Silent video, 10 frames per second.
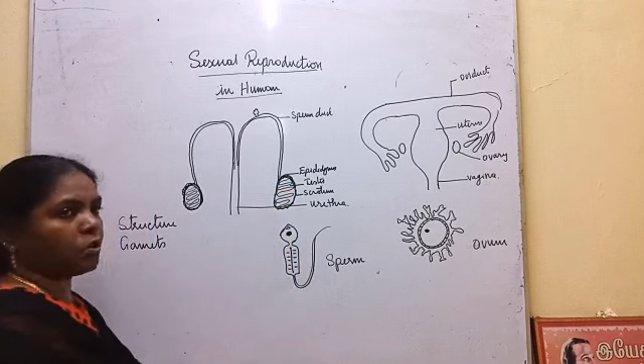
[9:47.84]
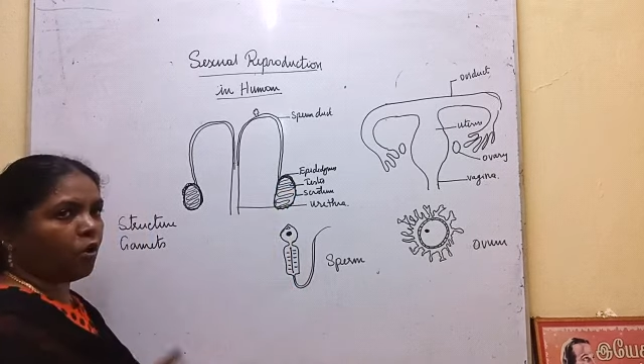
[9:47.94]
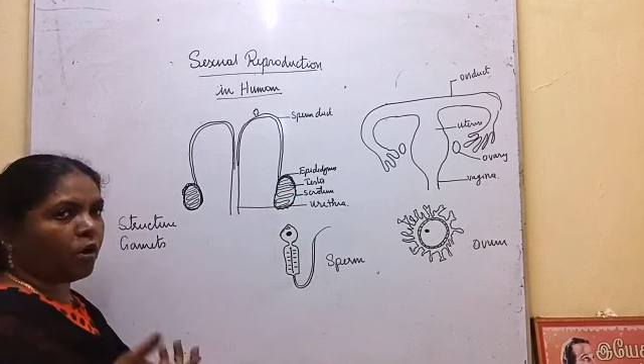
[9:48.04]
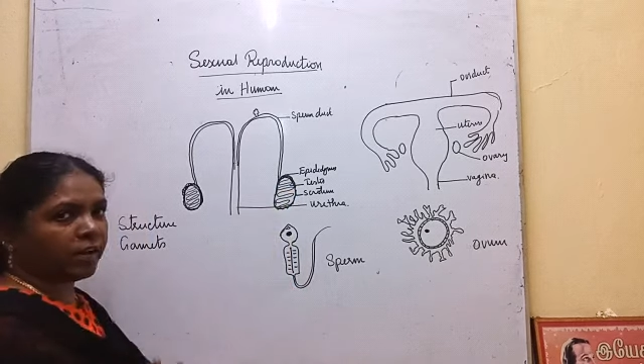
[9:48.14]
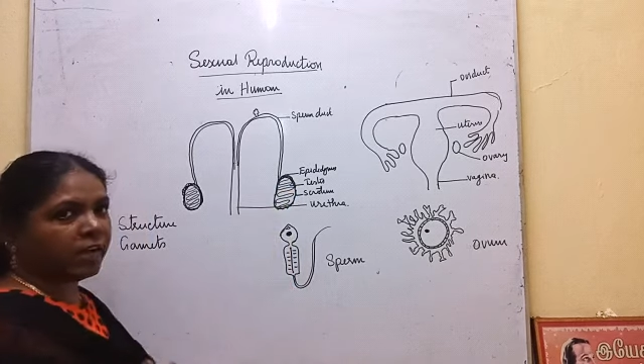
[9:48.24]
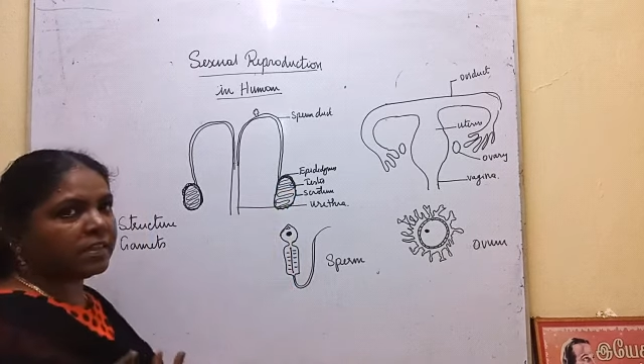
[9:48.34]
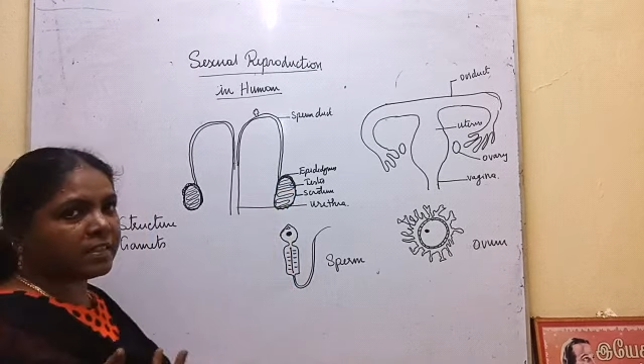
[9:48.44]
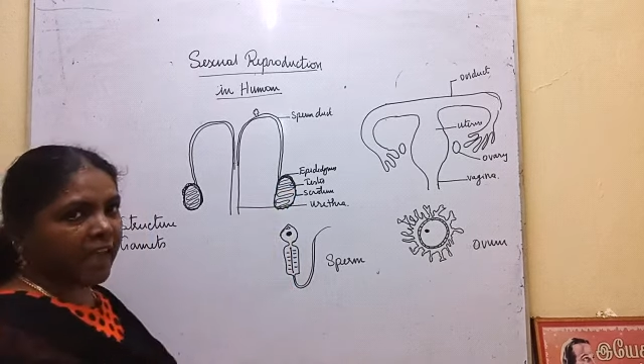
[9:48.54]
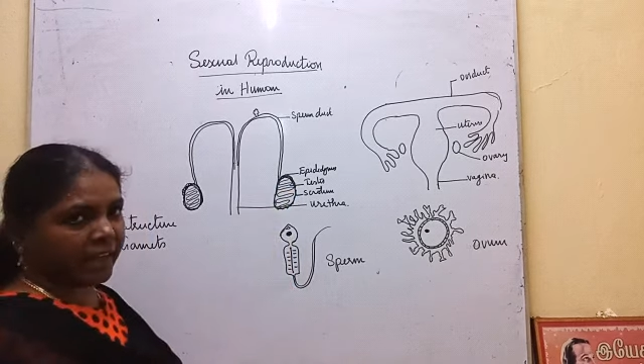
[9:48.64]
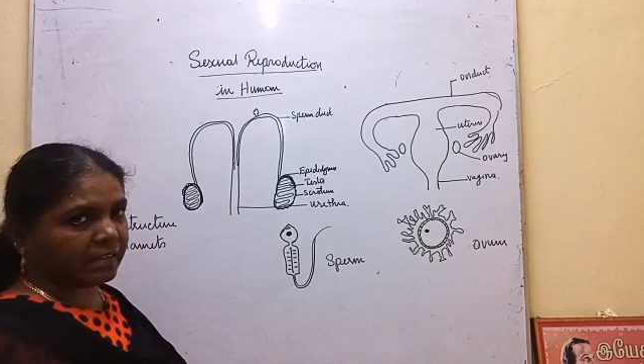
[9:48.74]
scrotal
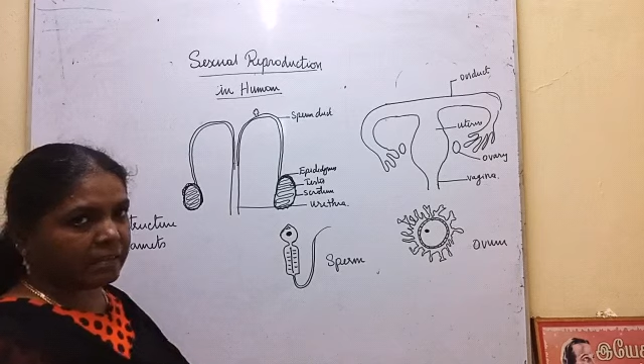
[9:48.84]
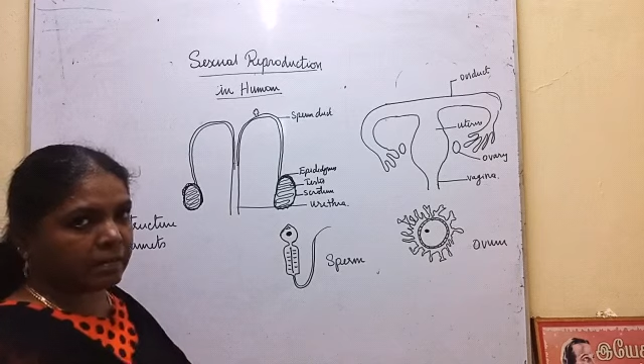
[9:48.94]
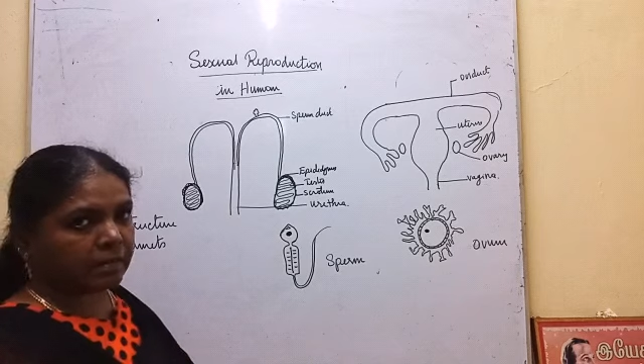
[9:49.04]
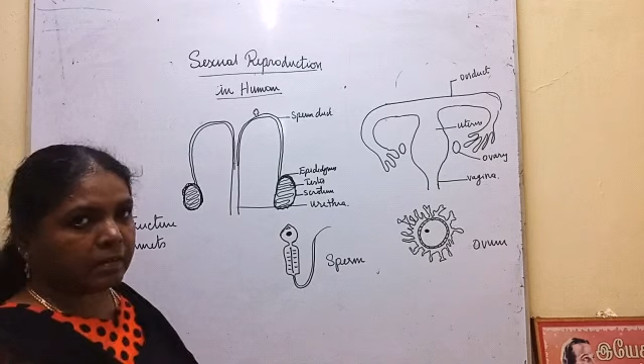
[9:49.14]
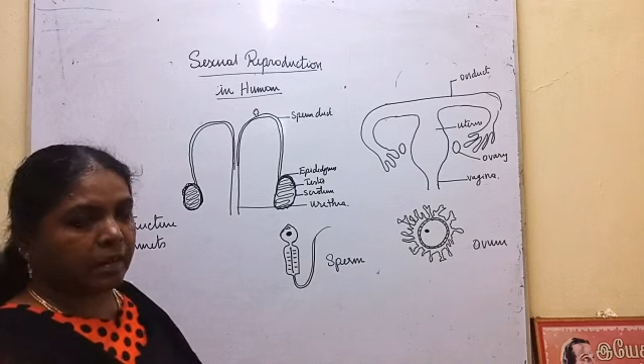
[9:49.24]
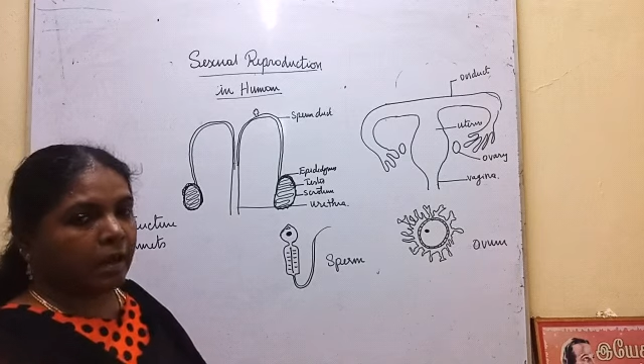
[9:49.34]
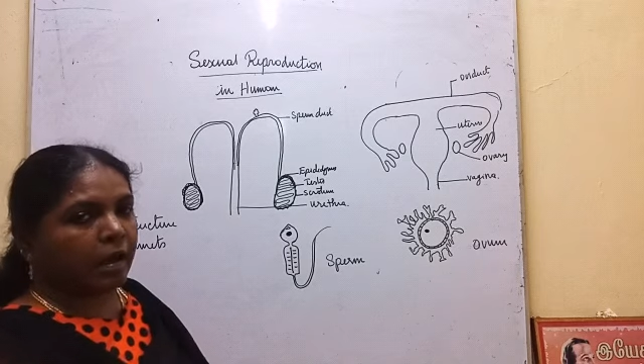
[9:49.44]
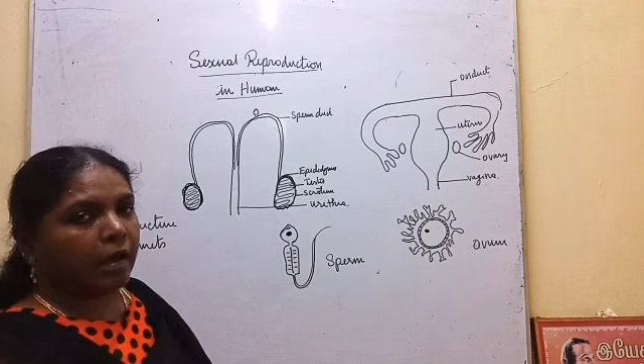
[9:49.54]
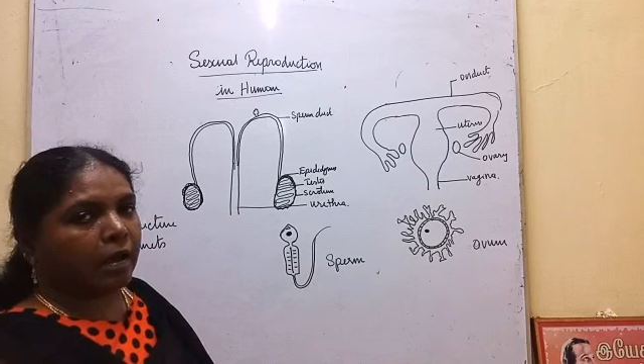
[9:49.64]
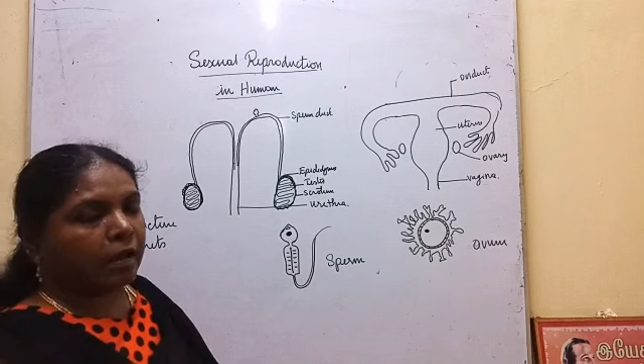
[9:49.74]
sacs
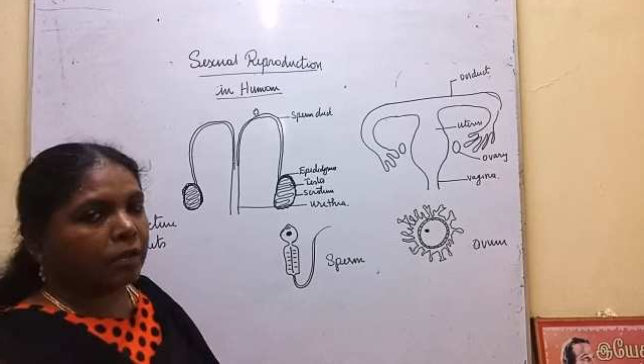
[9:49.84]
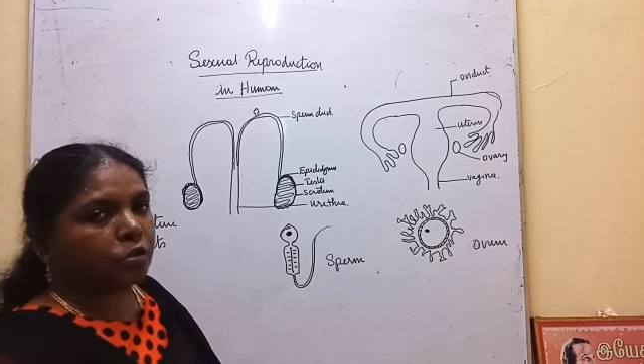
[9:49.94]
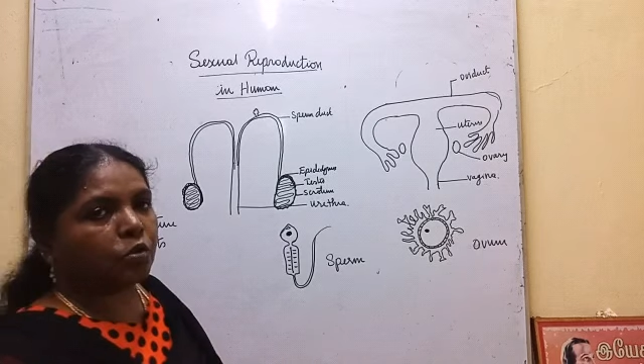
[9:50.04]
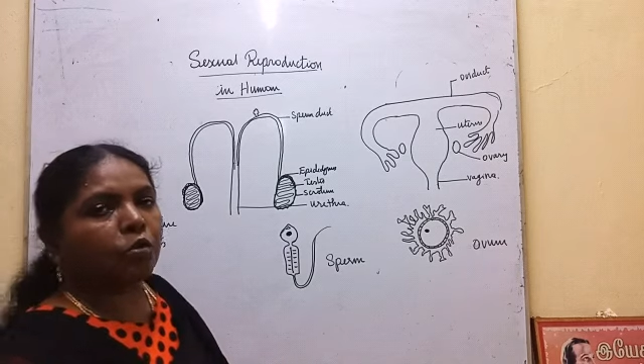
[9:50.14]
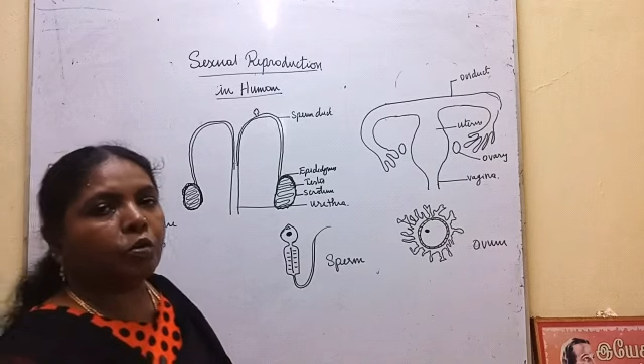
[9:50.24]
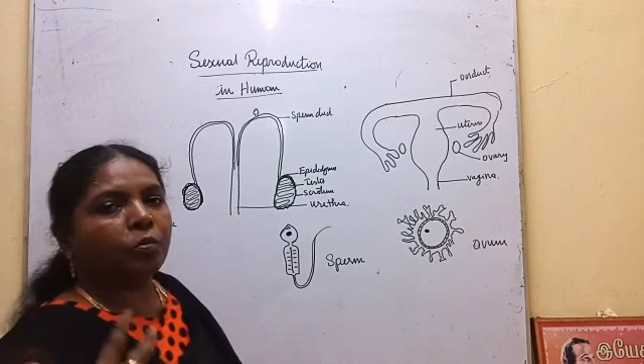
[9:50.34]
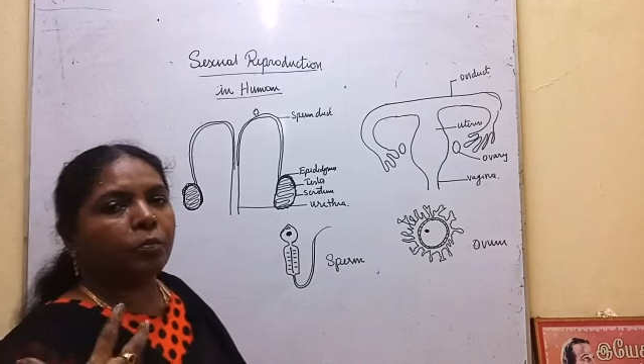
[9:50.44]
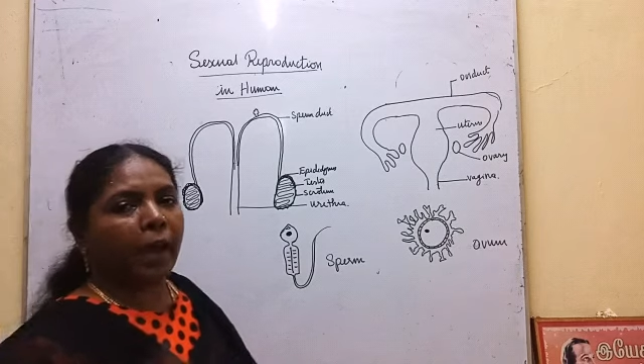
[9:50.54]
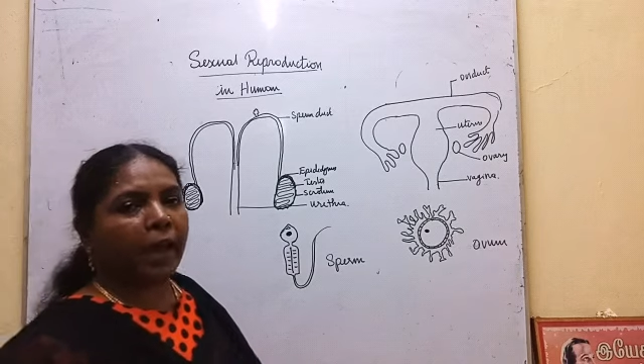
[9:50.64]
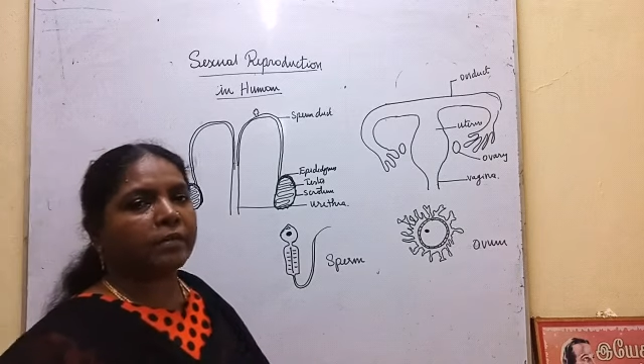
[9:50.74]

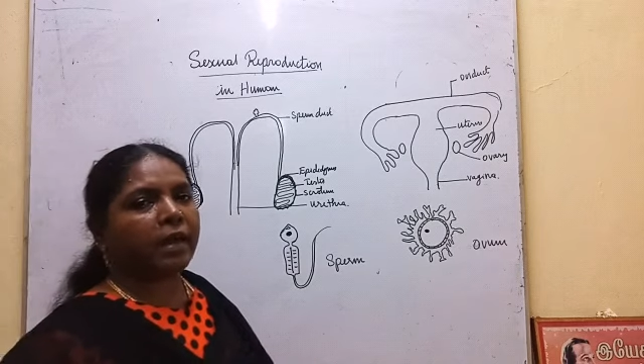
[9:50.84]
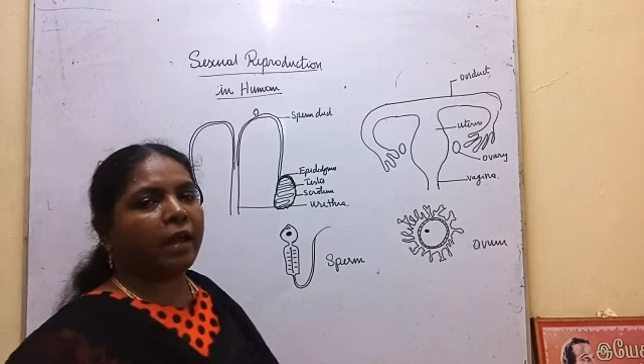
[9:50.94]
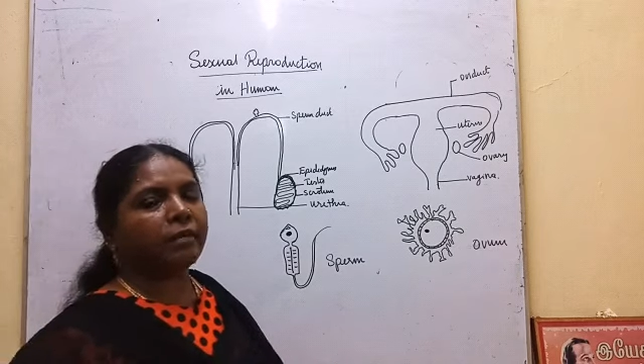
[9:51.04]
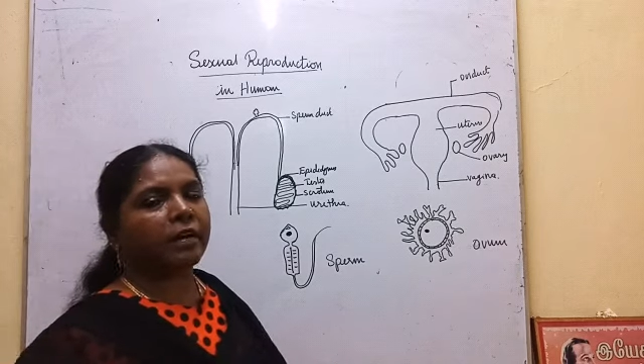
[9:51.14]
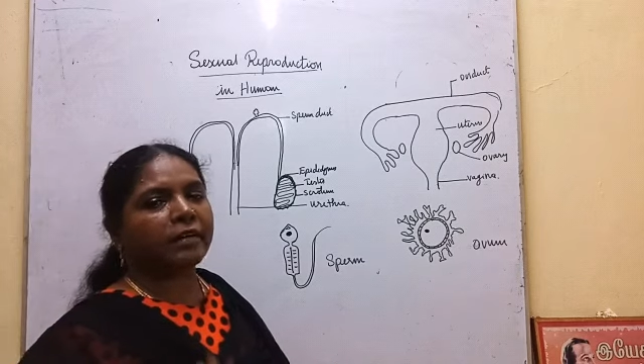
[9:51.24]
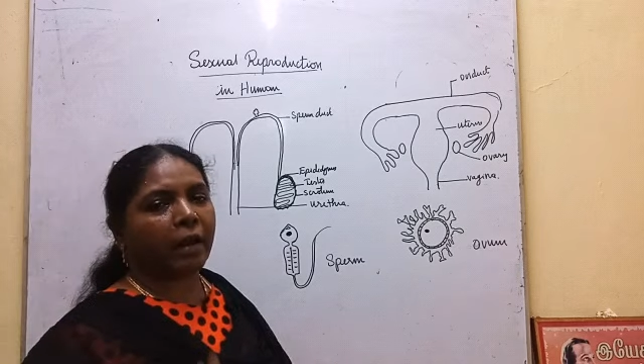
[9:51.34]
to maintain the